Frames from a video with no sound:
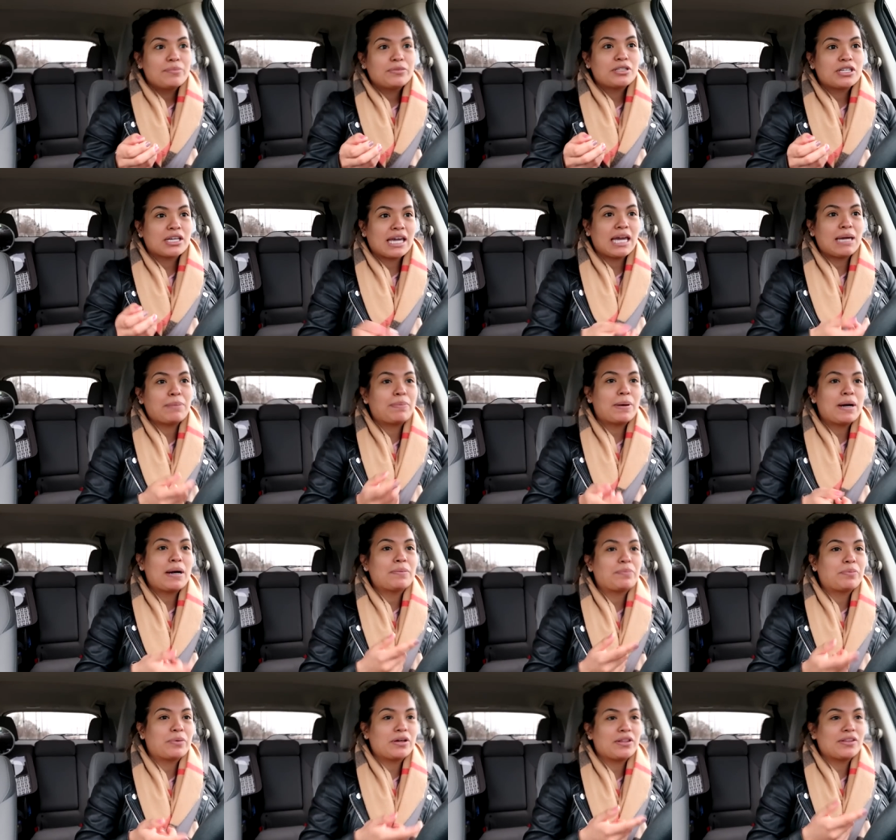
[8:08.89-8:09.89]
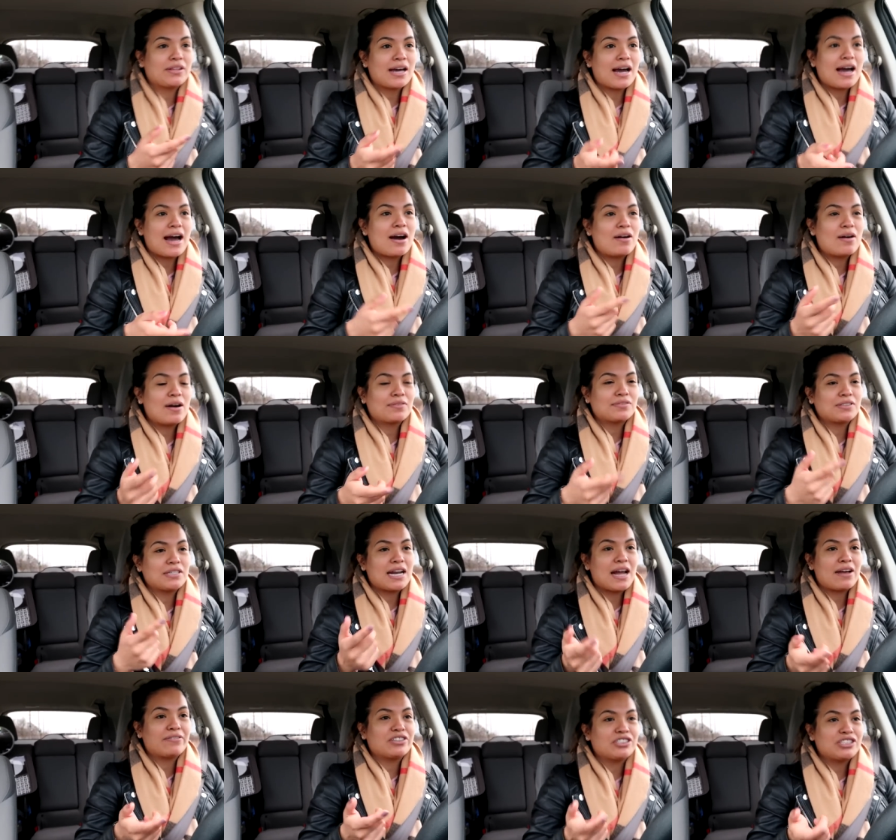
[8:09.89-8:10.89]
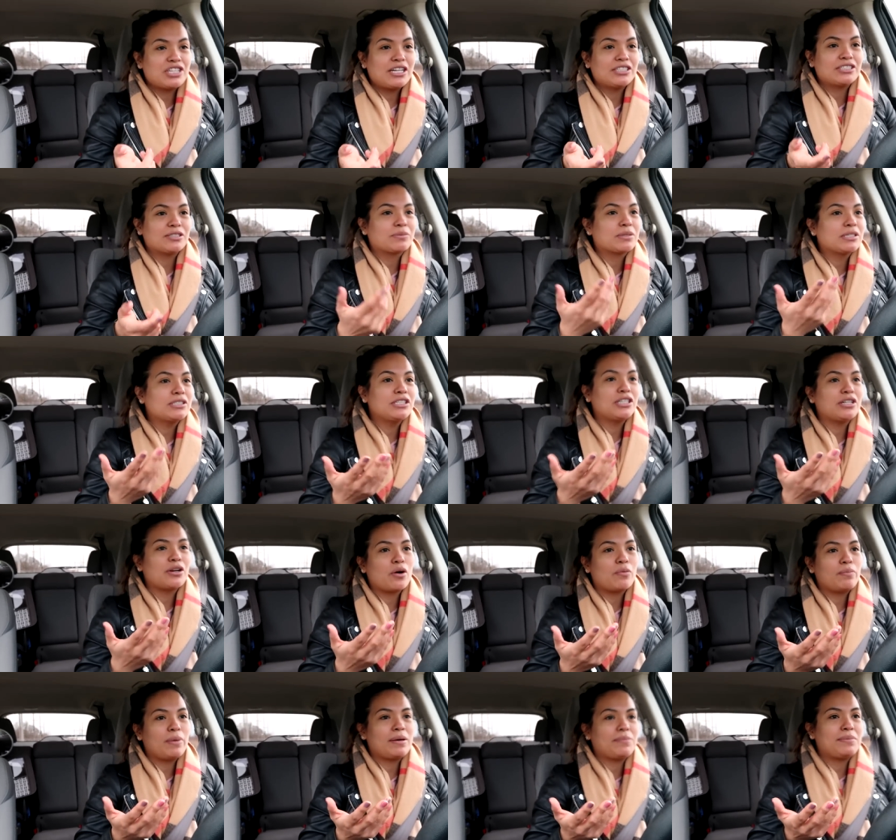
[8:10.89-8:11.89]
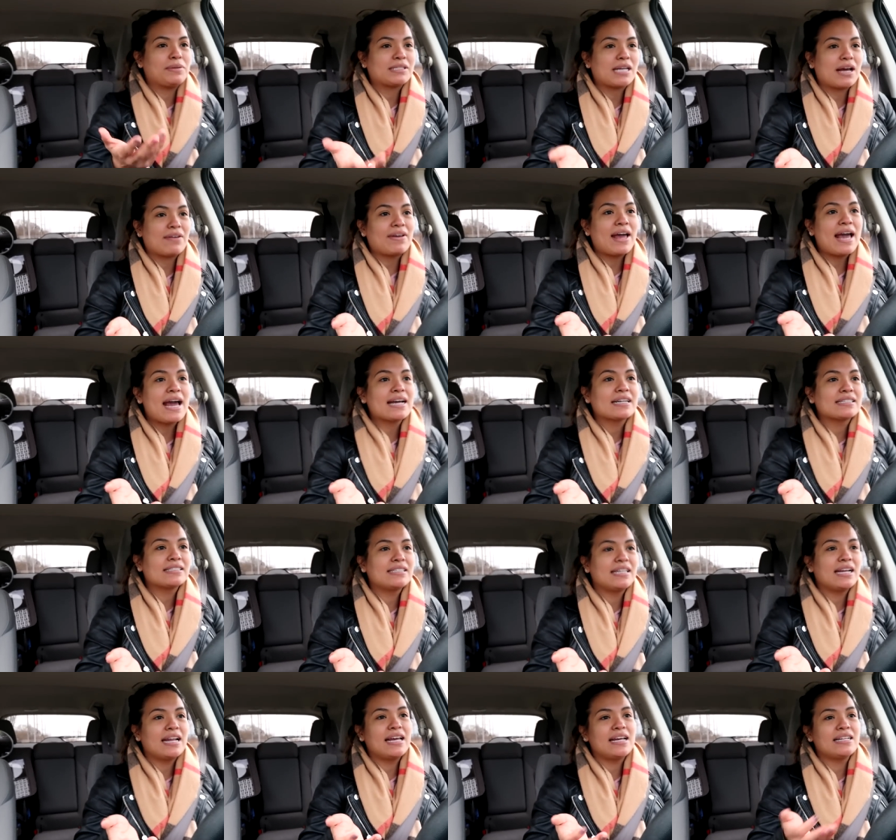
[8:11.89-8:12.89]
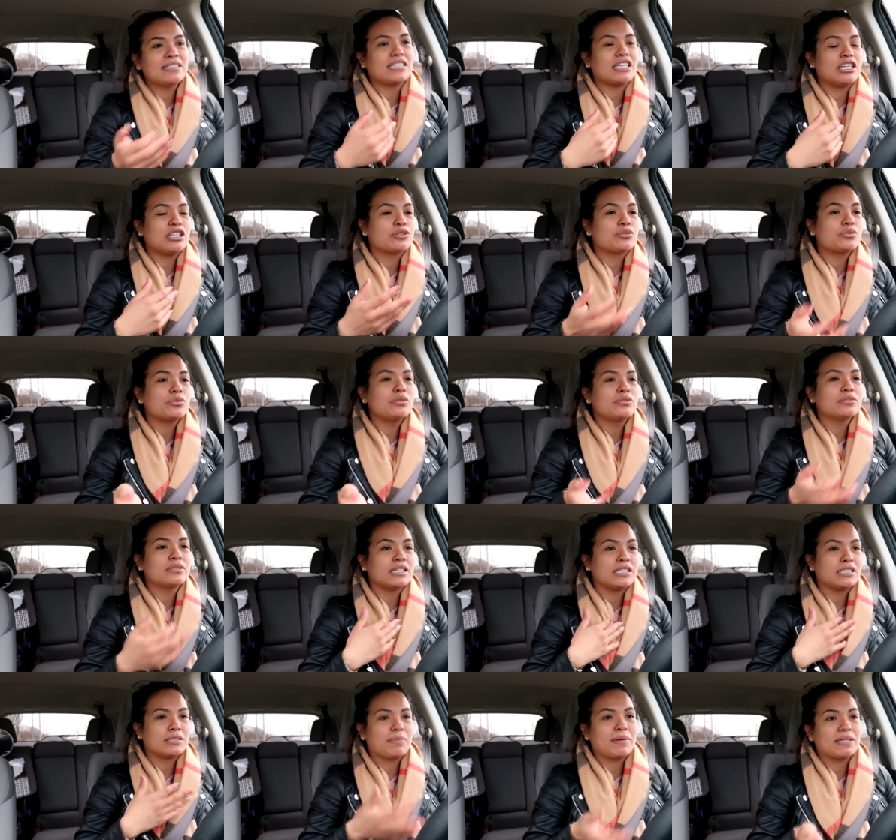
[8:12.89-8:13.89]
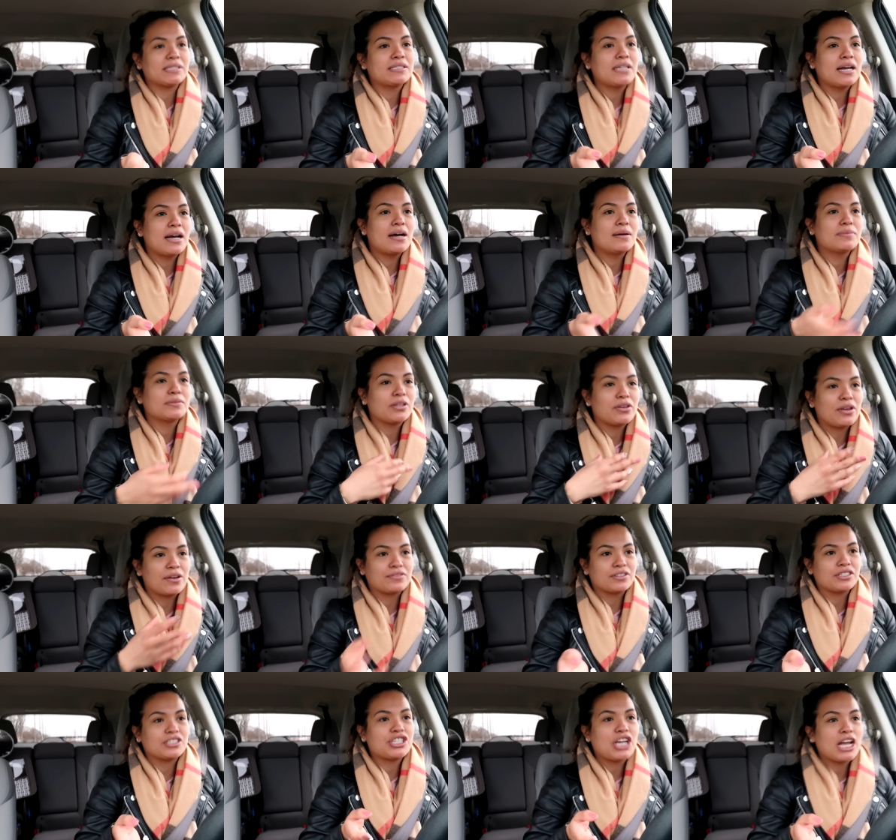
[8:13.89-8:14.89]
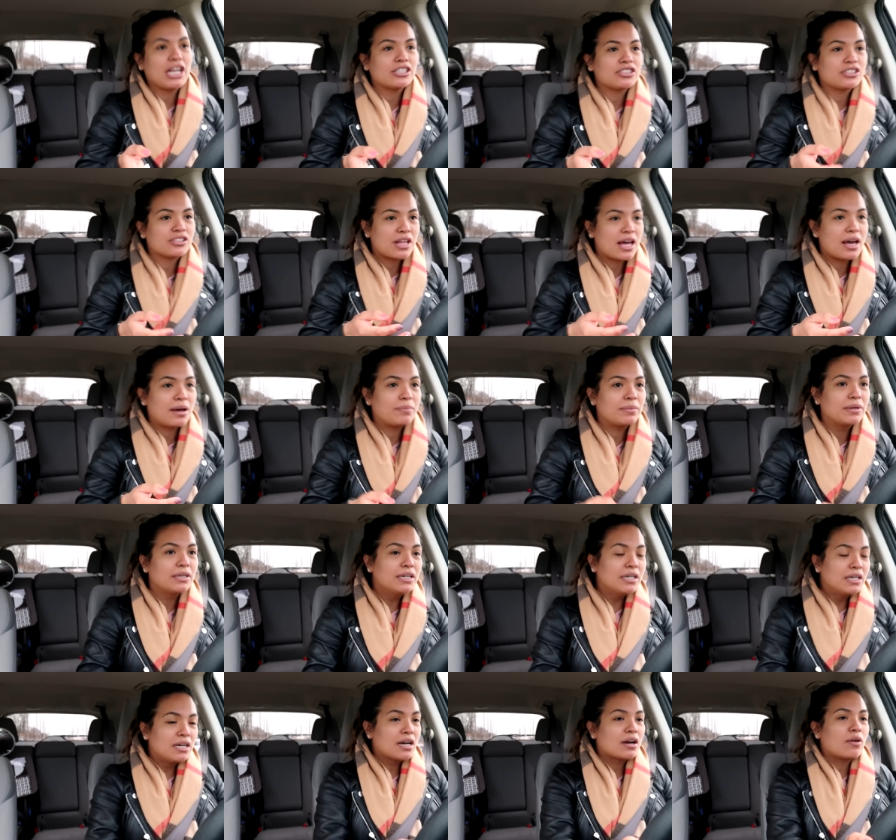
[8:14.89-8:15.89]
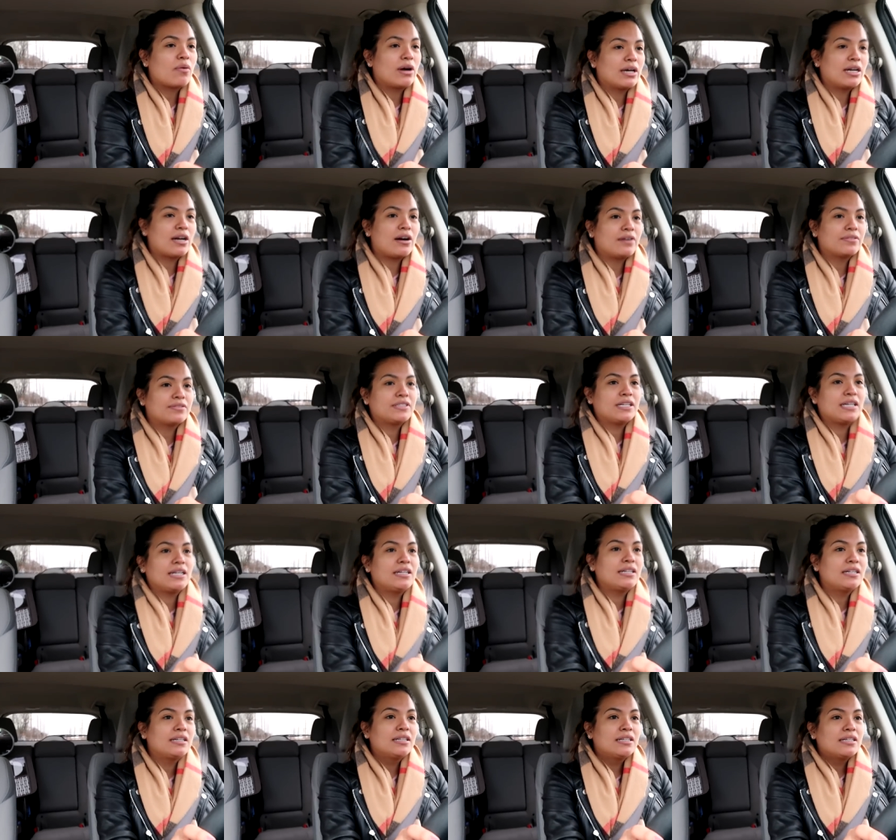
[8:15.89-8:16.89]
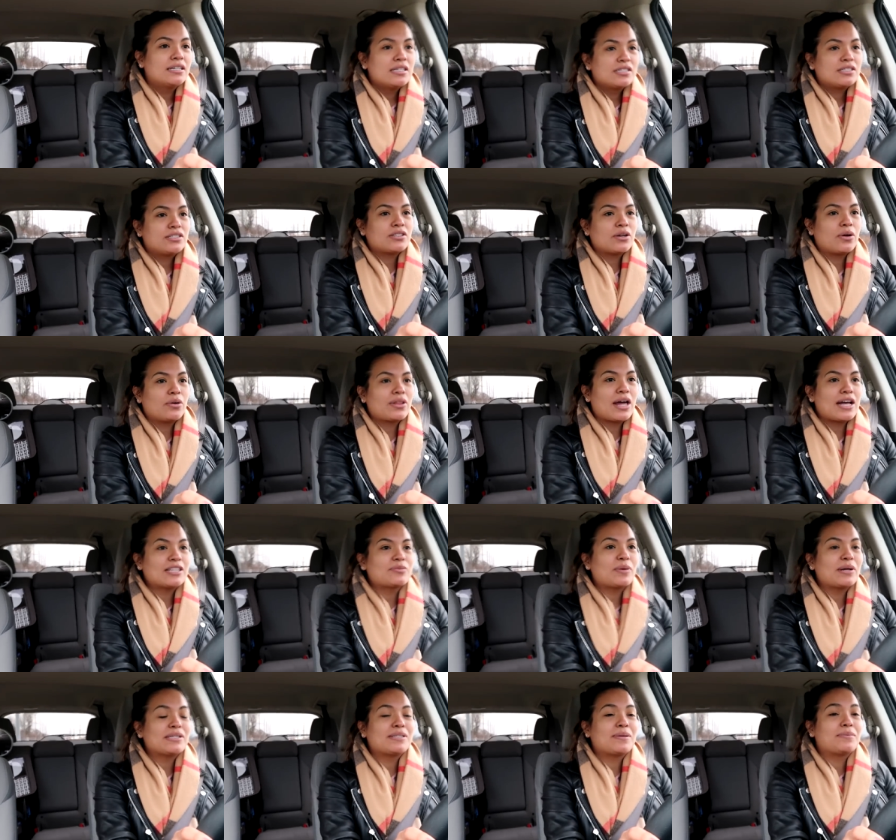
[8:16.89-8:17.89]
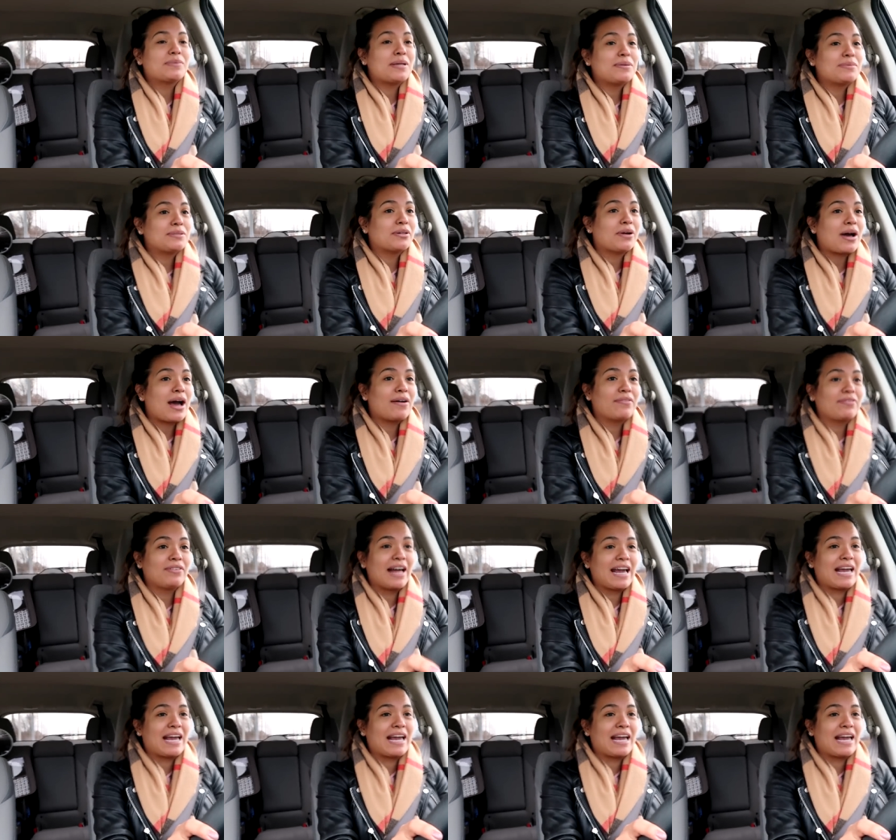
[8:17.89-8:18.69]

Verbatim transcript: to keep up with how often I have to change him because you know babies have accidents he drools he spits up so you have to change them quite often so that's why sometimes he'll have